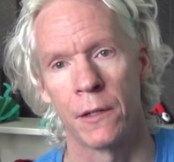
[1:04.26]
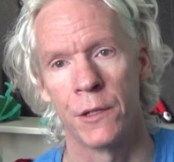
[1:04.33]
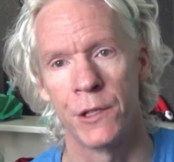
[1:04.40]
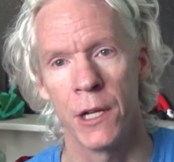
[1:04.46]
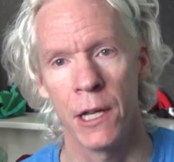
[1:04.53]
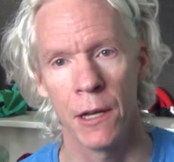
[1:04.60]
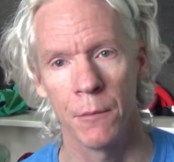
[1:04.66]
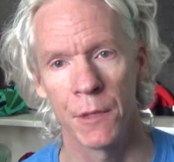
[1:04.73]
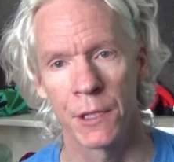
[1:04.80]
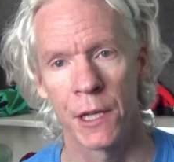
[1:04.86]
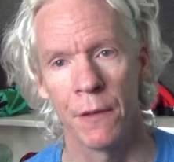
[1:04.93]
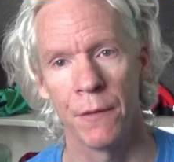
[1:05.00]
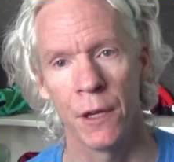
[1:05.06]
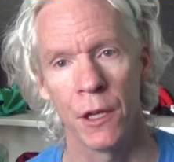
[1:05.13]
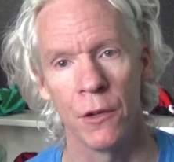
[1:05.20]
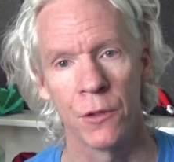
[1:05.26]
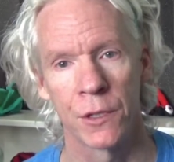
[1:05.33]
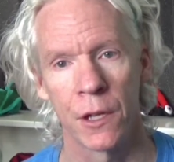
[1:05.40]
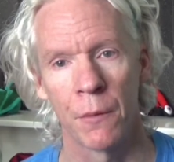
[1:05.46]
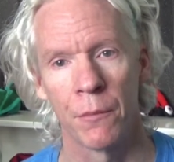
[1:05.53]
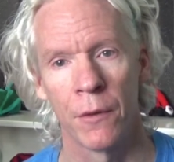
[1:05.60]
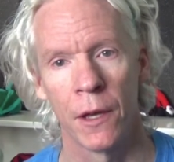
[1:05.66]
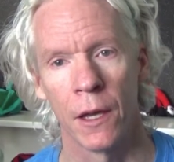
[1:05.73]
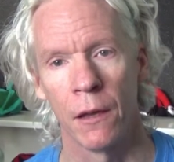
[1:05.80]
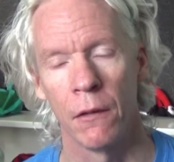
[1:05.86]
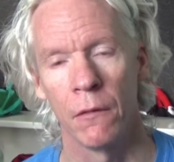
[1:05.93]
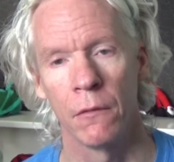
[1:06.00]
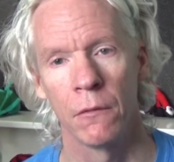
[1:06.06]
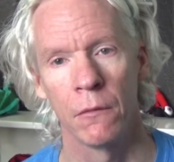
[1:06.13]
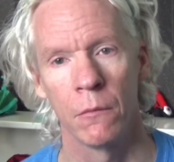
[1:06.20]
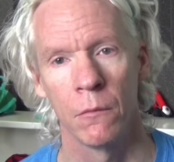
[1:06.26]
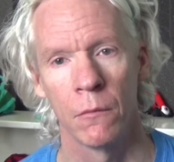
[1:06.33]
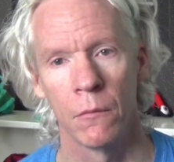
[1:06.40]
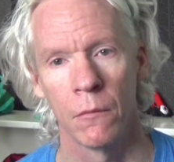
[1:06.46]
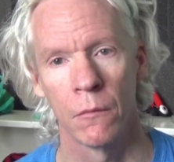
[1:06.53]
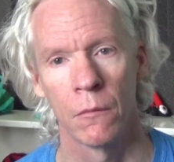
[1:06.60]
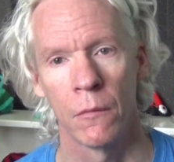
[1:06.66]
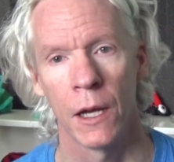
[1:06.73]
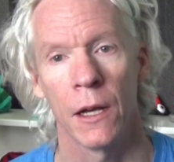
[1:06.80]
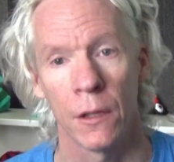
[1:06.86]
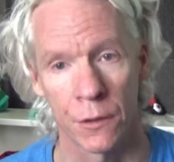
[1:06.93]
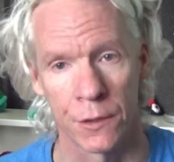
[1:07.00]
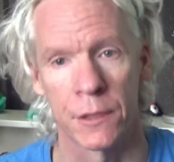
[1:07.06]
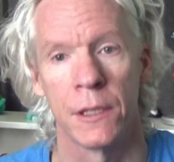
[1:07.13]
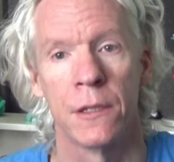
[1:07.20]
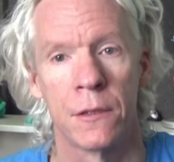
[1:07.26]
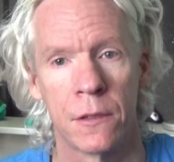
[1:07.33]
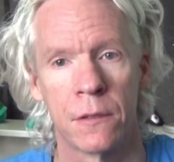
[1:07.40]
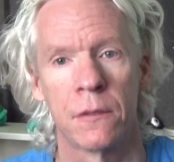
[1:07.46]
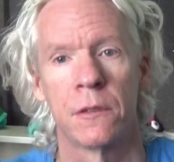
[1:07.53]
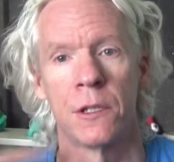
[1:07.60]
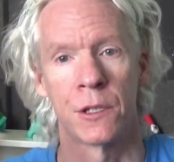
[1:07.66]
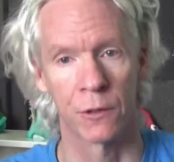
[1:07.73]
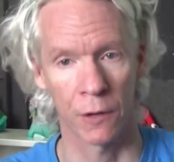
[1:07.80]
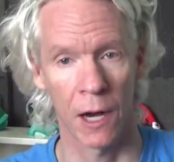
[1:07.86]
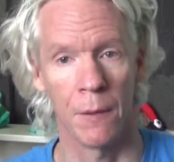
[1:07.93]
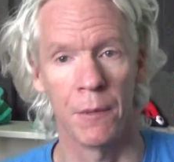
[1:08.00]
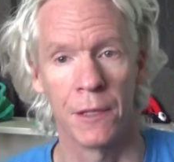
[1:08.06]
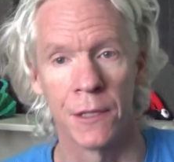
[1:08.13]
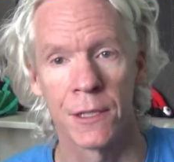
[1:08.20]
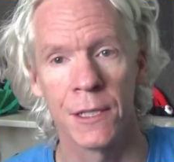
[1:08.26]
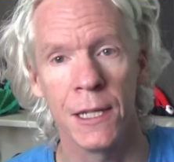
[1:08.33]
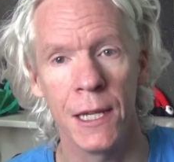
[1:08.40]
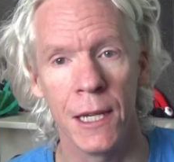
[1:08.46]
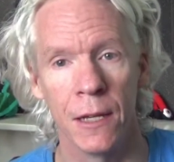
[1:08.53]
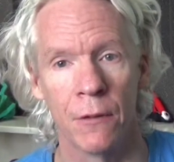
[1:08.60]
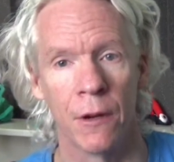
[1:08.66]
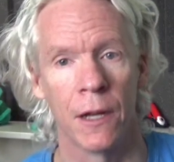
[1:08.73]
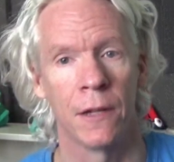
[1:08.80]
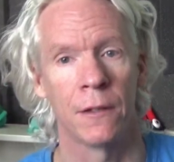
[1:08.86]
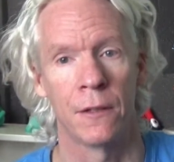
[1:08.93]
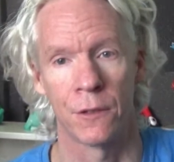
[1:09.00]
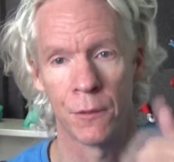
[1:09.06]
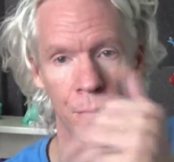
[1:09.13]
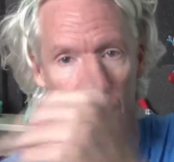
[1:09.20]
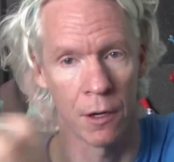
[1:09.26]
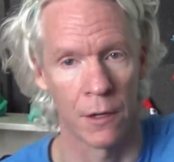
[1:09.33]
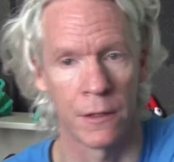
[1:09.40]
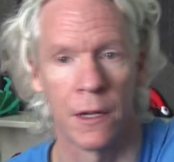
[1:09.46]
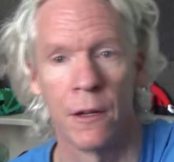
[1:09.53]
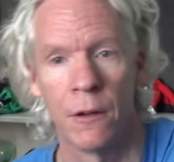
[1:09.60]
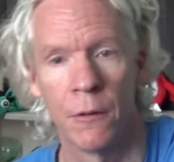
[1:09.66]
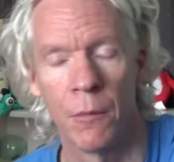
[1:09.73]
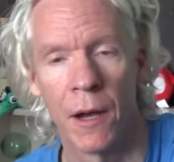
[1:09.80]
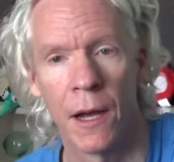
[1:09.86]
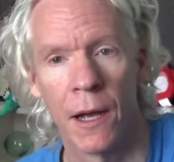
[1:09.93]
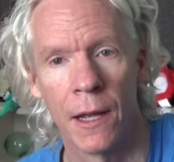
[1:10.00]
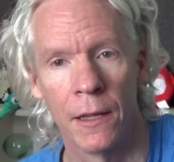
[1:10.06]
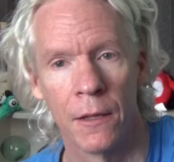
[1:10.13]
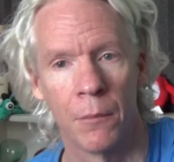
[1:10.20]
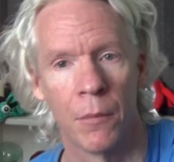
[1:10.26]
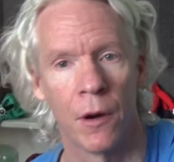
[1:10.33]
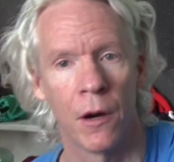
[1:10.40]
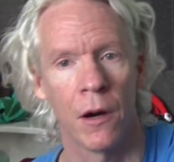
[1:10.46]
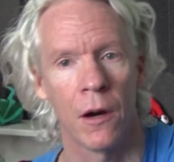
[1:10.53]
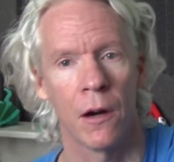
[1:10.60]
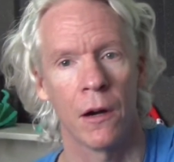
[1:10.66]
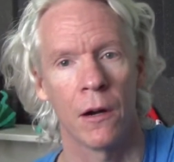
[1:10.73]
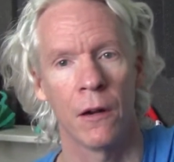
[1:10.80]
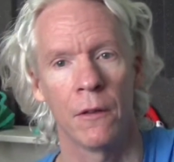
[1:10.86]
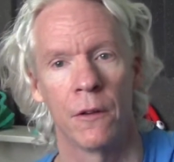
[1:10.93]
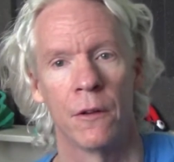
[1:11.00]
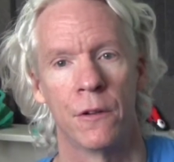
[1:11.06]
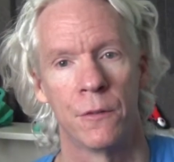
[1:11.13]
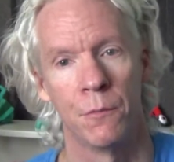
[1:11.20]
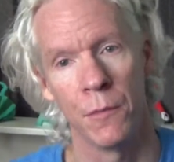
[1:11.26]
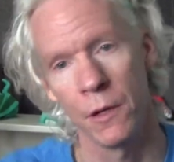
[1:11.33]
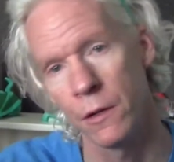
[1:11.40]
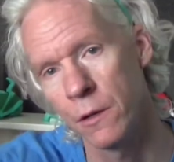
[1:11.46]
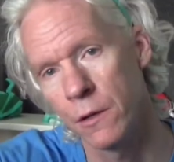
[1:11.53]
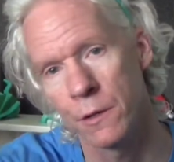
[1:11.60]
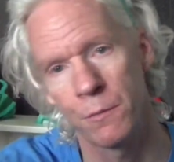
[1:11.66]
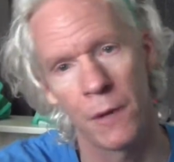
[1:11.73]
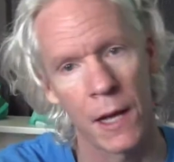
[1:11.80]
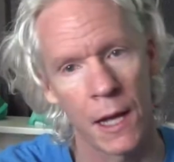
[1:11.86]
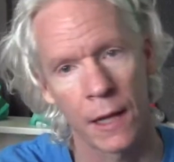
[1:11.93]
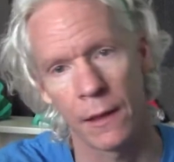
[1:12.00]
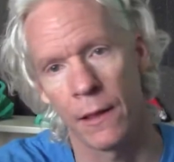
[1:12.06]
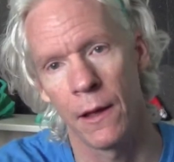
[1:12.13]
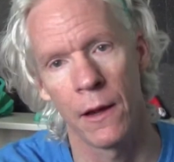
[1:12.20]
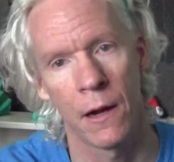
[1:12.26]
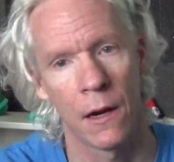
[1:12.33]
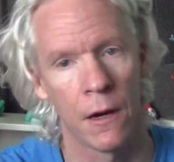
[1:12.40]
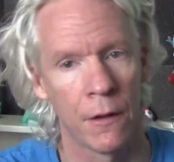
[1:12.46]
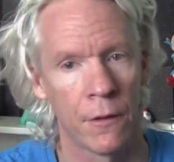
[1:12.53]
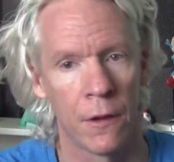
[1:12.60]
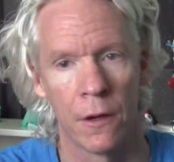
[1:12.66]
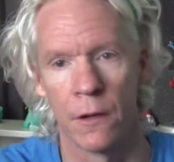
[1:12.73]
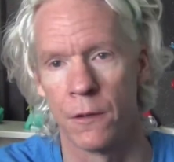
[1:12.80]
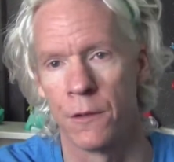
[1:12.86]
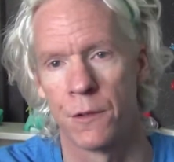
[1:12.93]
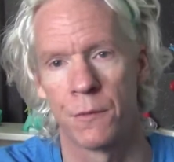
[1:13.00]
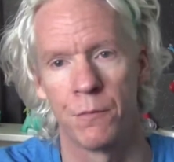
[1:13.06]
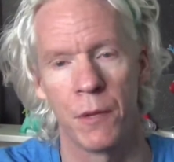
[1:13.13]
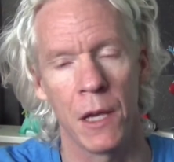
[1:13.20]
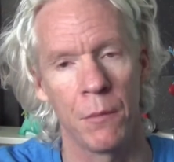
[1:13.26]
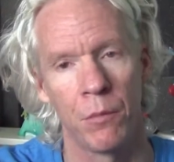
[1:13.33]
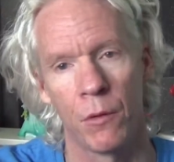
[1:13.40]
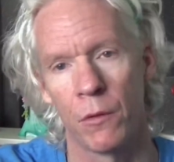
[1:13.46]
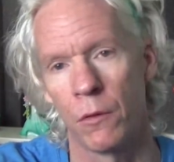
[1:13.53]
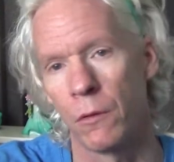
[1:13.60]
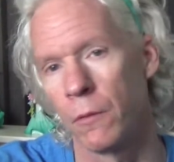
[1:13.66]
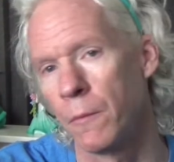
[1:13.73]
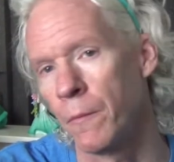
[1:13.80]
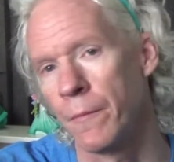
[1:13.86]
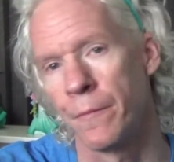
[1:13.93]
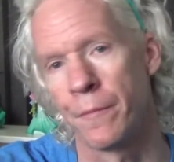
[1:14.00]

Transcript: the GM is giving you something else. He's describing the scene, right? There's a bartender behind the bar, there's mirrors back there, there's people